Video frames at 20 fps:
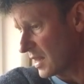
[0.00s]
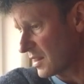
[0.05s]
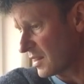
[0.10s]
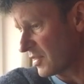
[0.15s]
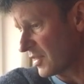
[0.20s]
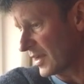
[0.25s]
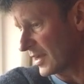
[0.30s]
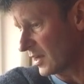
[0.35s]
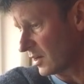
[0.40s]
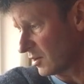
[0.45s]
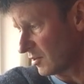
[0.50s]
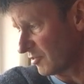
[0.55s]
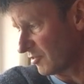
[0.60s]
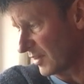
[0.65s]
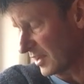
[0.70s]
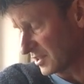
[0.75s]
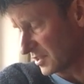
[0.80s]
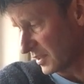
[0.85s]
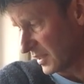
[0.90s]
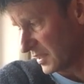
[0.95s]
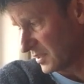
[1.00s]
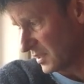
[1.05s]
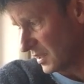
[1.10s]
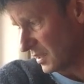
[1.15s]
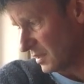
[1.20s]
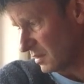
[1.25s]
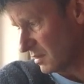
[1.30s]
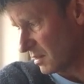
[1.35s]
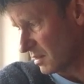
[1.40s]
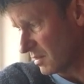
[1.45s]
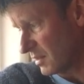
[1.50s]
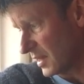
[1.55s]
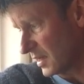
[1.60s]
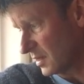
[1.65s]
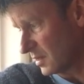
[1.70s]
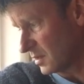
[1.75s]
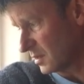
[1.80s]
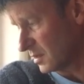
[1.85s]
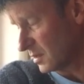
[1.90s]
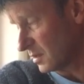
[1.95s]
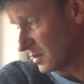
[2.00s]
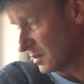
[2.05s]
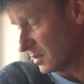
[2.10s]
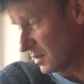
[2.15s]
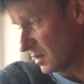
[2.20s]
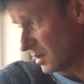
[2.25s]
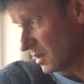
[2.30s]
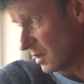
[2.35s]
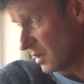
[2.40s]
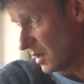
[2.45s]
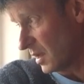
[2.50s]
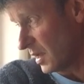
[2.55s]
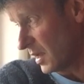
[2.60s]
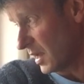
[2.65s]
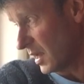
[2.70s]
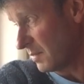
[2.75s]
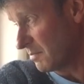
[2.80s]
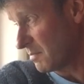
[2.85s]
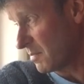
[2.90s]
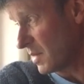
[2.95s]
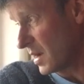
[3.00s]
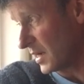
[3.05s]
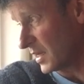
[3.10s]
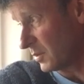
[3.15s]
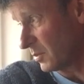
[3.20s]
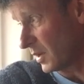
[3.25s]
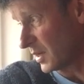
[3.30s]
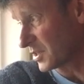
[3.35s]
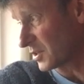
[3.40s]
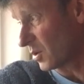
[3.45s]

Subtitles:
They are fascinating. They are in many ways